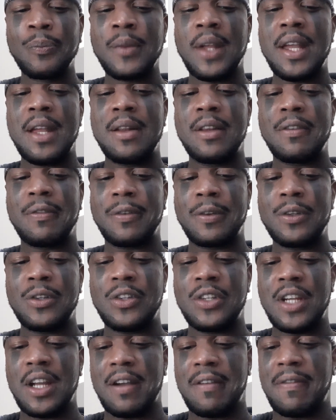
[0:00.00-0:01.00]
In the
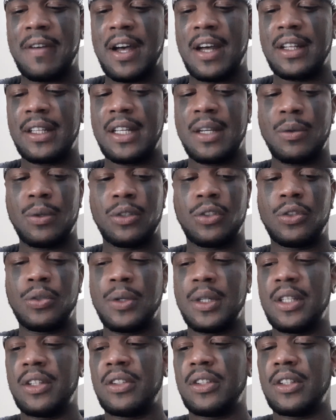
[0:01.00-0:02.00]
first year I filed it was
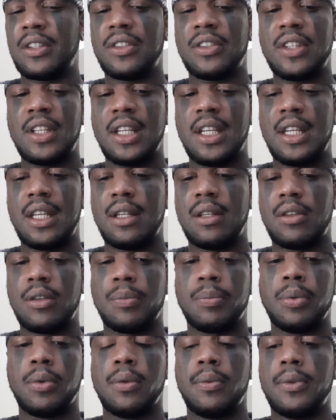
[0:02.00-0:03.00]
2016. To
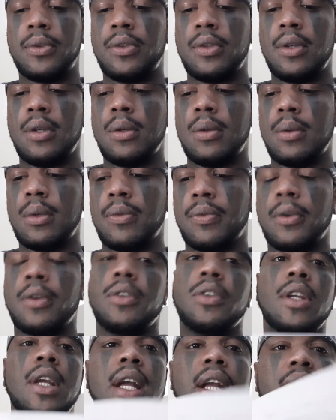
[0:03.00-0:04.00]
prove it to you, the
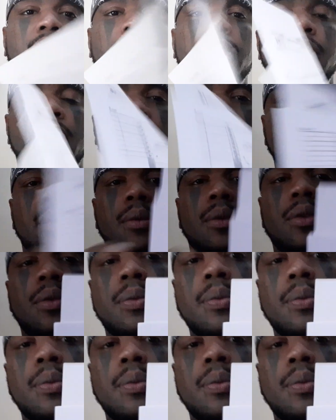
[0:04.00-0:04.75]
first year I actually filed it was